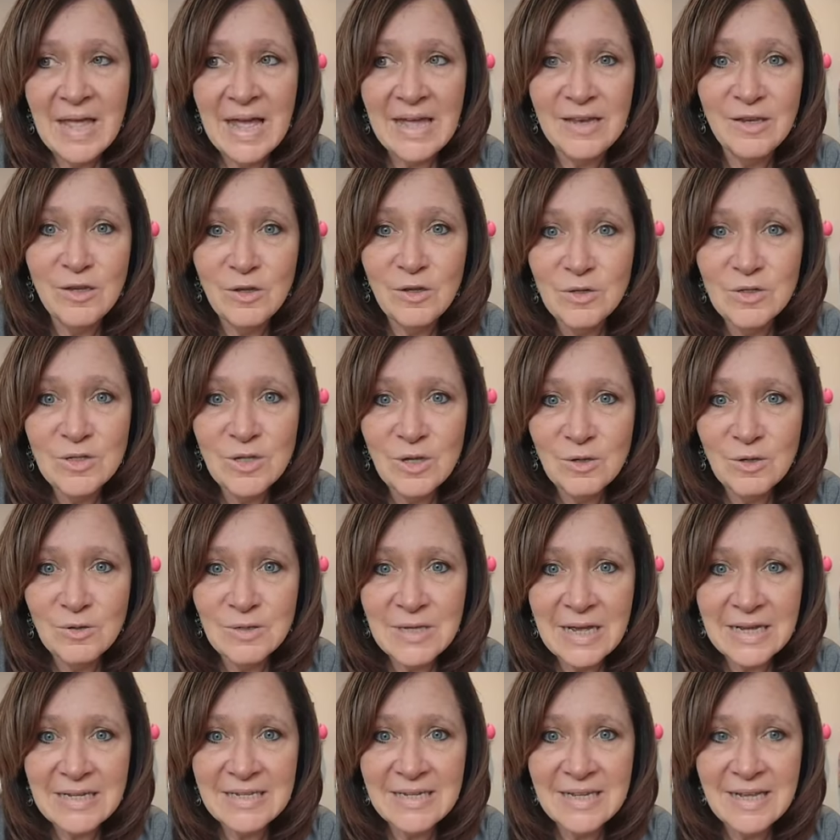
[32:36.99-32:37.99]
and use
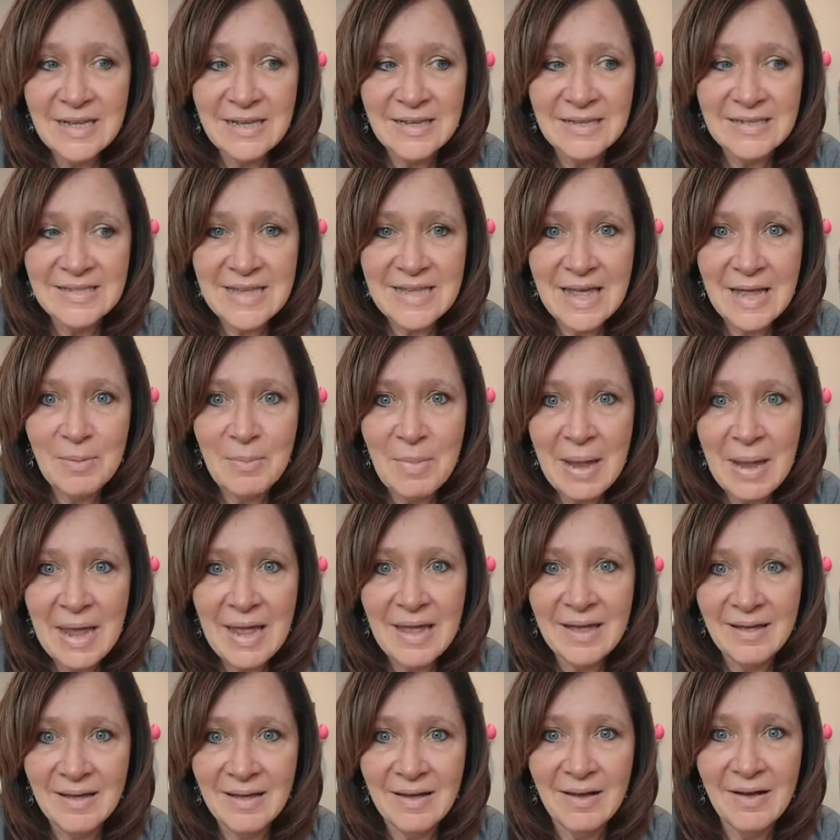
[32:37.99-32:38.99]
those ideas and
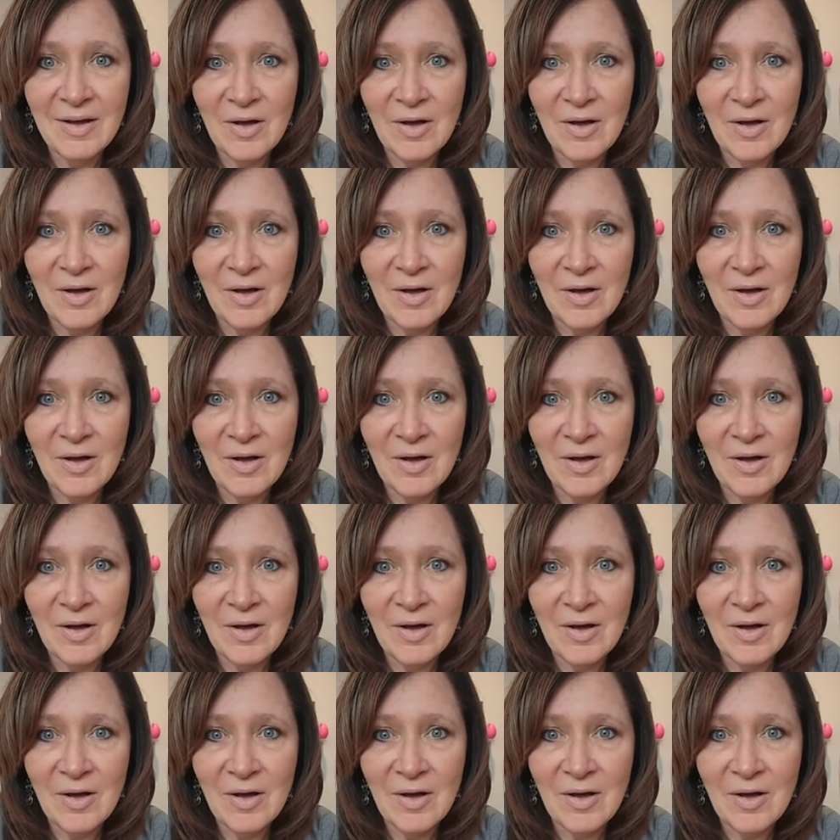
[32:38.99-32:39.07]
make